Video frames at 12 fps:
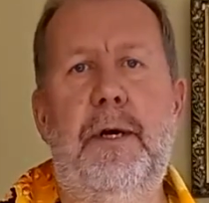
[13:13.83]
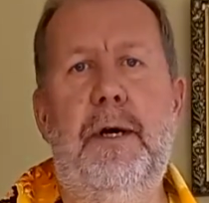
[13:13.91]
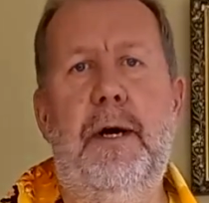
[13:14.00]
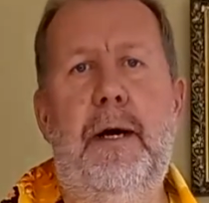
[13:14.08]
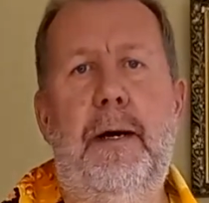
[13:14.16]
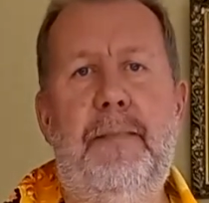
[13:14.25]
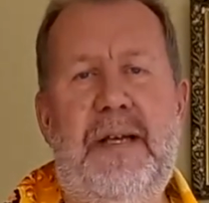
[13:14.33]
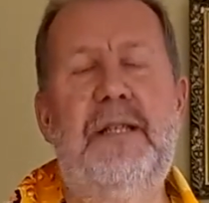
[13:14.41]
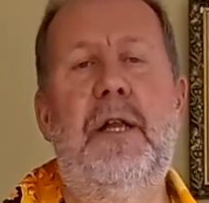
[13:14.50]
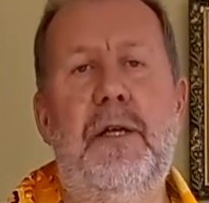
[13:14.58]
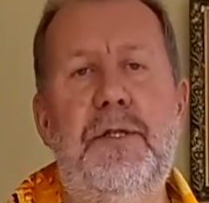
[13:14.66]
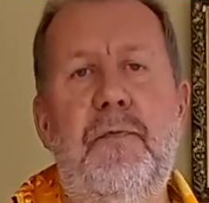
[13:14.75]
It's a
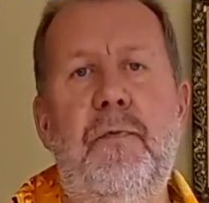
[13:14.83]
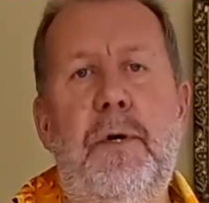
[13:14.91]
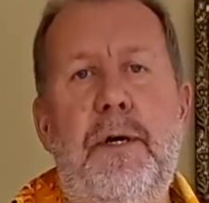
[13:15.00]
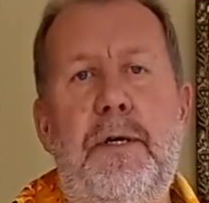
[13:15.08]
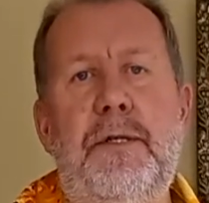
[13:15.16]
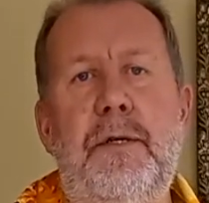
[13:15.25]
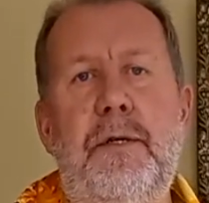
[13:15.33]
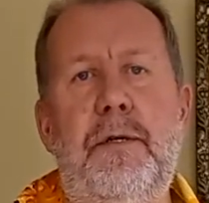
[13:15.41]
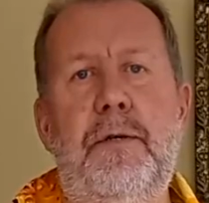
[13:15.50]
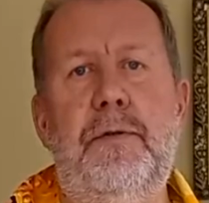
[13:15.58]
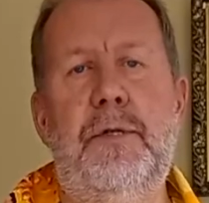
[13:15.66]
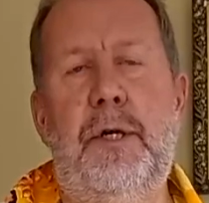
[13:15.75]
lot of work
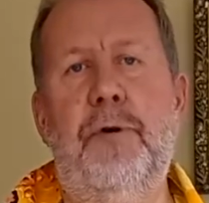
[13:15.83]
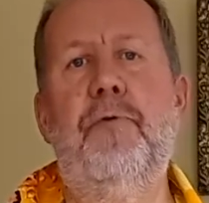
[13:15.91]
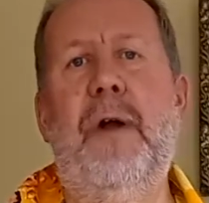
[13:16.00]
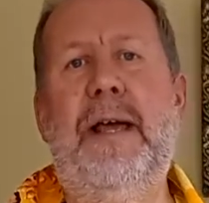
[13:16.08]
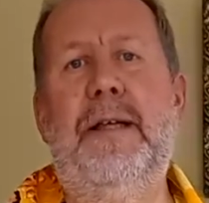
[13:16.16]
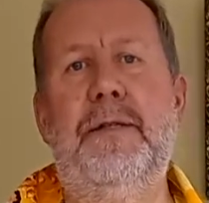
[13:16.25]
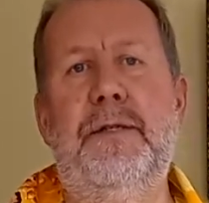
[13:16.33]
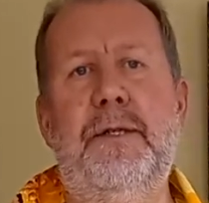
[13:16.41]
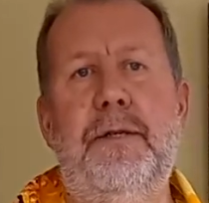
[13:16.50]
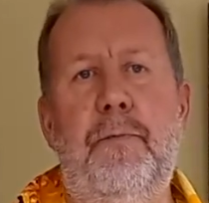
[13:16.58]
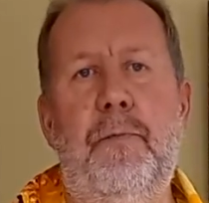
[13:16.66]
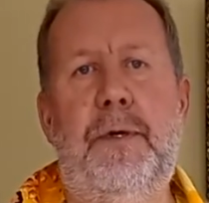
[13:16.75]
to create
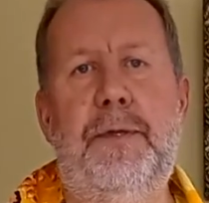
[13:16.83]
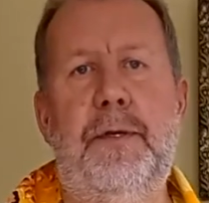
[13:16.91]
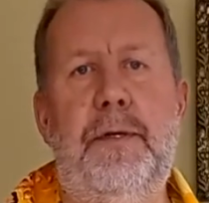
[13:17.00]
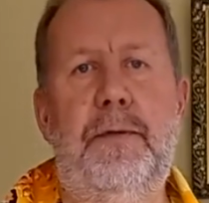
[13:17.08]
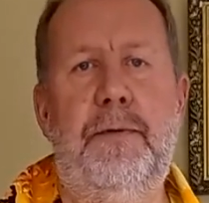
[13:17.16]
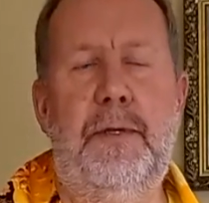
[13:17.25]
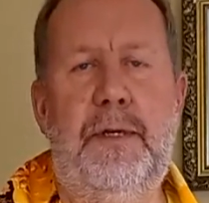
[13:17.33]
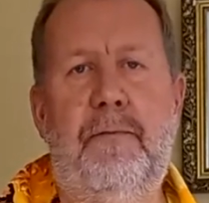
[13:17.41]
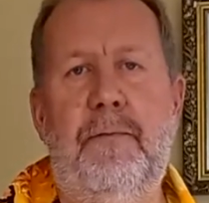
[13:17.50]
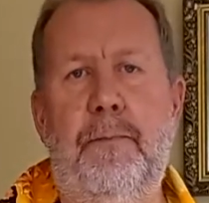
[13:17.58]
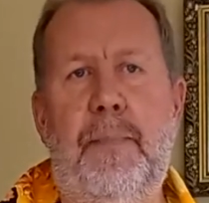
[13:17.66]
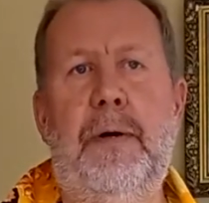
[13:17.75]
with the
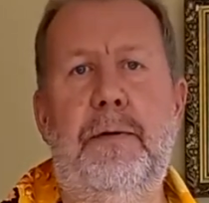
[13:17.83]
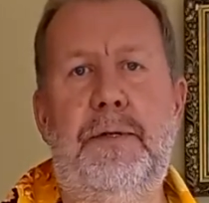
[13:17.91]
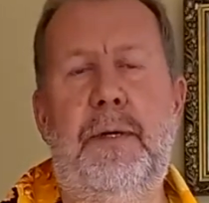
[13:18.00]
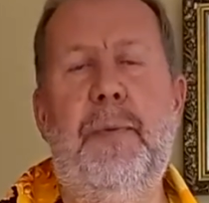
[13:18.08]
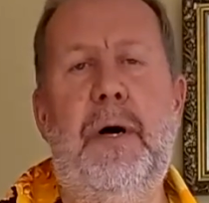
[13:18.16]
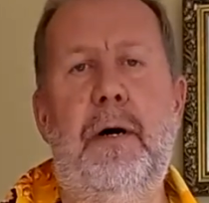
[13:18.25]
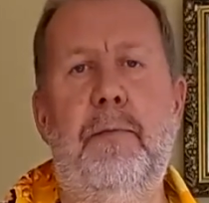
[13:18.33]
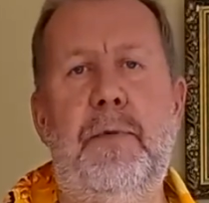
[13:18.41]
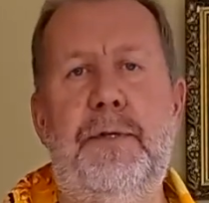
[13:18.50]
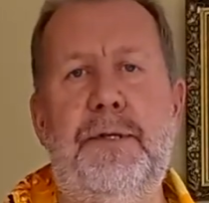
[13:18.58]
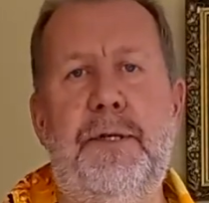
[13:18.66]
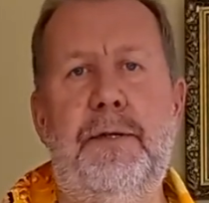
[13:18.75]
different
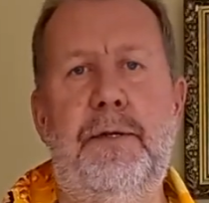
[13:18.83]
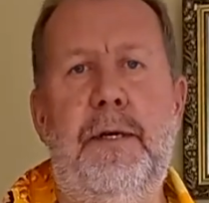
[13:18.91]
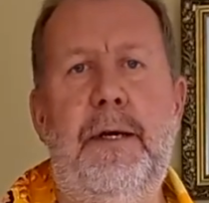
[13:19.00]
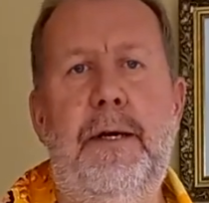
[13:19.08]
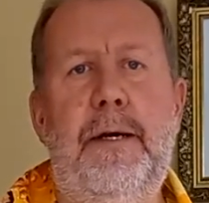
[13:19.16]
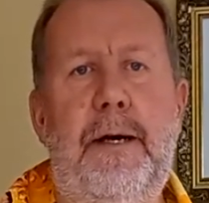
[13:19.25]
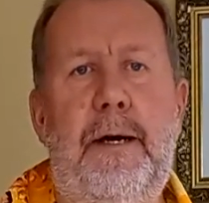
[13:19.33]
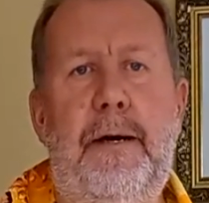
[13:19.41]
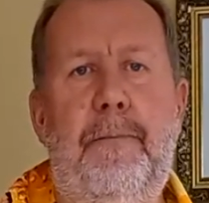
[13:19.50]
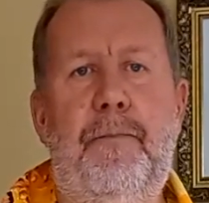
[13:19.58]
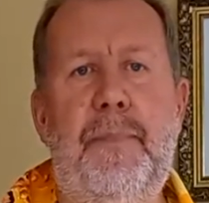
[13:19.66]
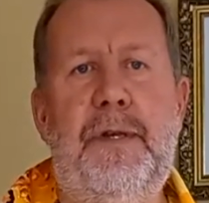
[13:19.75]
departments and
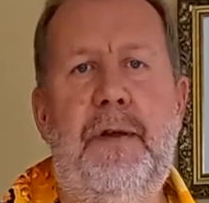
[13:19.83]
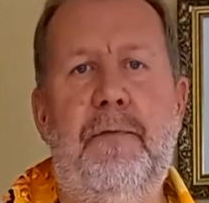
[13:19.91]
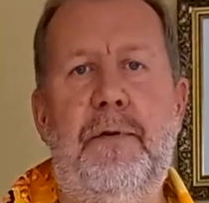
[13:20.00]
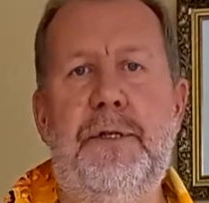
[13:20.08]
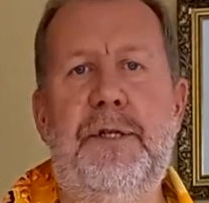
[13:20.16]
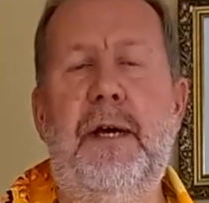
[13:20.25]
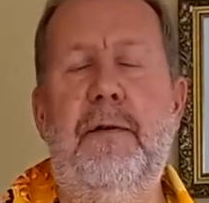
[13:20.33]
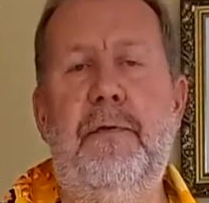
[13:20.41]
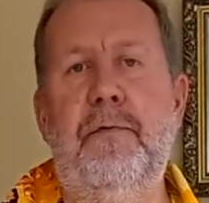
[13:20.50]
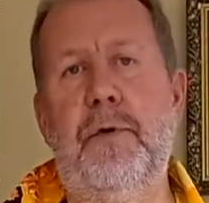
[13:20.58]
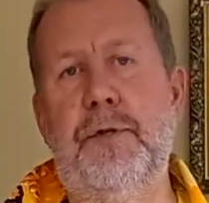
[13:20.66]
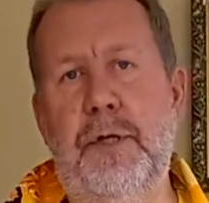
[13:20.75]
the different staff. You've
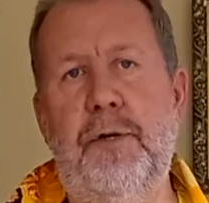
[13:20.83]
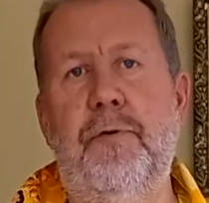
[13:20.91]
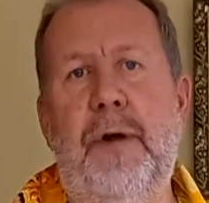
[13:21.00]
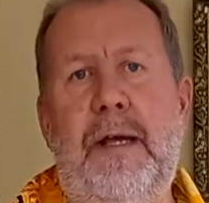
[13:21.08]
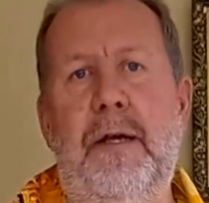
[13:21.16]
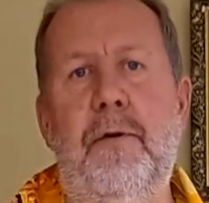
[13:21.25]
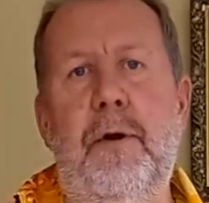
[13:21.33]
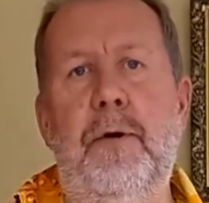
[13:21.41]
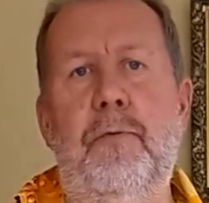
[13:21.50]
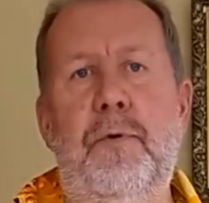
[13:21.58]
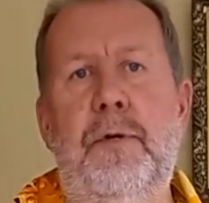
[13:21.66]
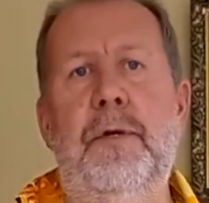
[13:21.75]
got to create your
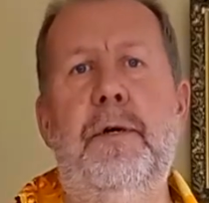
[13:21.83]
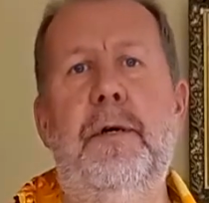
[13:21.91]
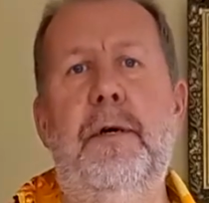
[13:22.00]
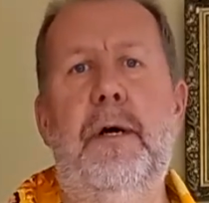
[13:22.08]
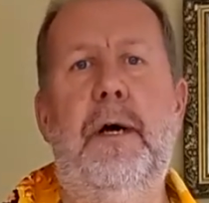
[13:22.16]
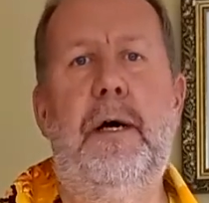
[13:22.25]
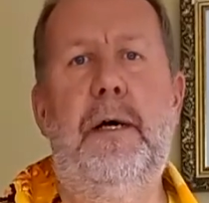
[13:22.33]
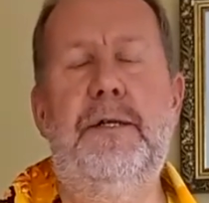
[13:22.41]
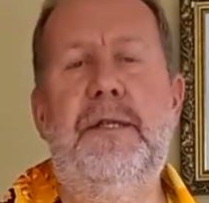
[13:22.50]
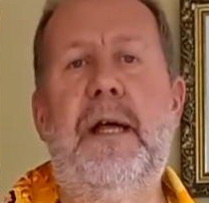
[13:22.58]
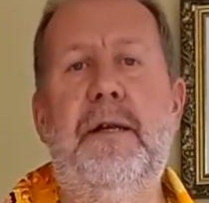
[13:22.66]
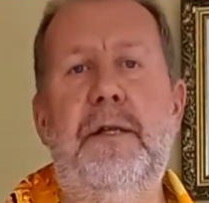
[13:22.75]
own
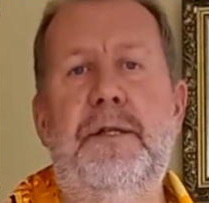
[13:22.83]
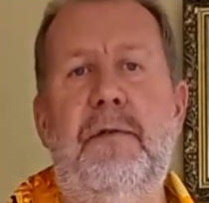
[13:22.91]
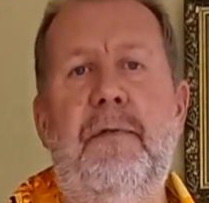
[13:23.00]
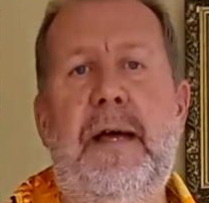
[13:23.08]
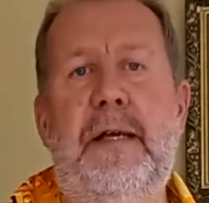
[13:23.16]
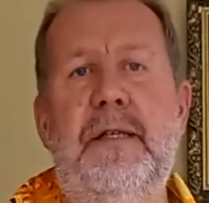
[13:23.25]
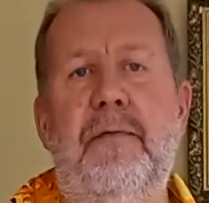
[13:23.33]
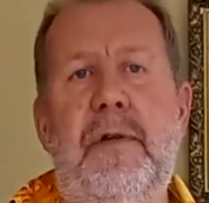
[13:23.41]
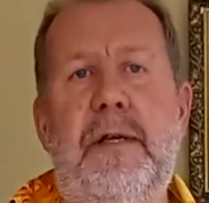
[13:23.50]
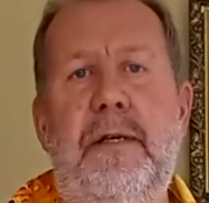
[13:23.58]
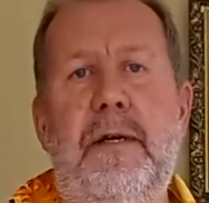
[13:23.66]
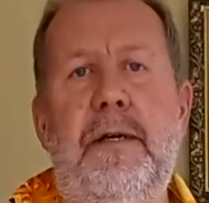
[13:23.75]
standards
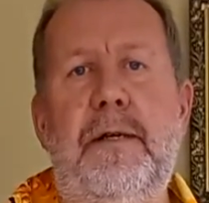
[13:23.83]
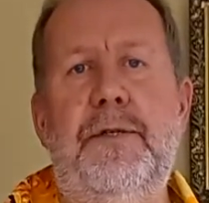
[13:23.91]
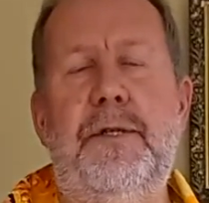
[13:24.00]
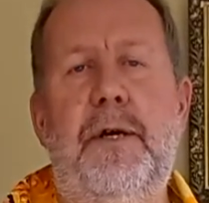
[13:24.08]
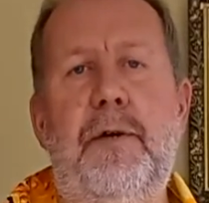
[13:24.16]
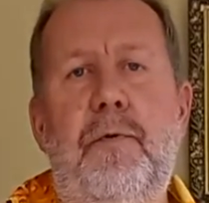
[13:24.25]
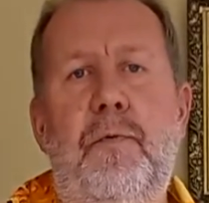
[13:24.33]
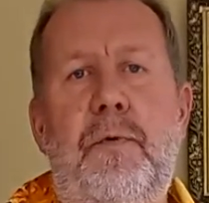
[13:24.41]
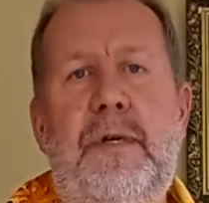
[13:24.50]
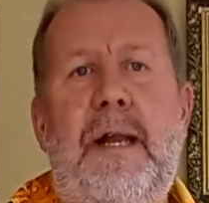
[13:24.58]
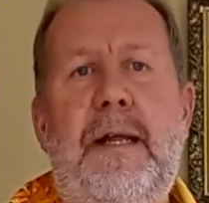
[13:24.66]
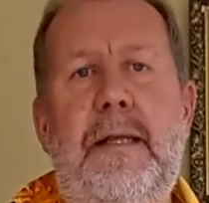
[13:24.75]
effectively. So
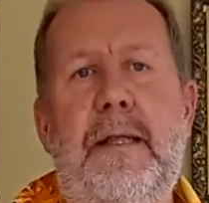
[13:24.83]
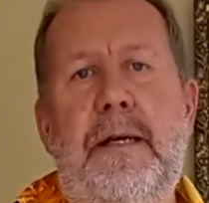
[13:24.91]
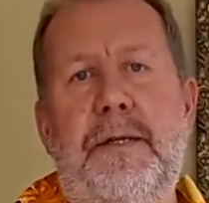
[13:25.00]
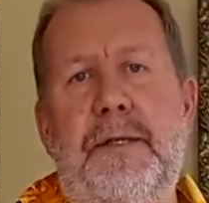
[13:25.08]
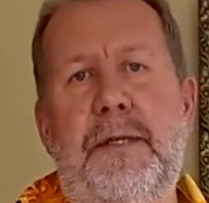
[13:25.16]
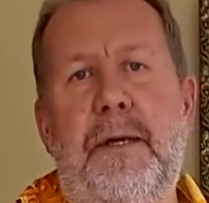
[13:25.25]
getting that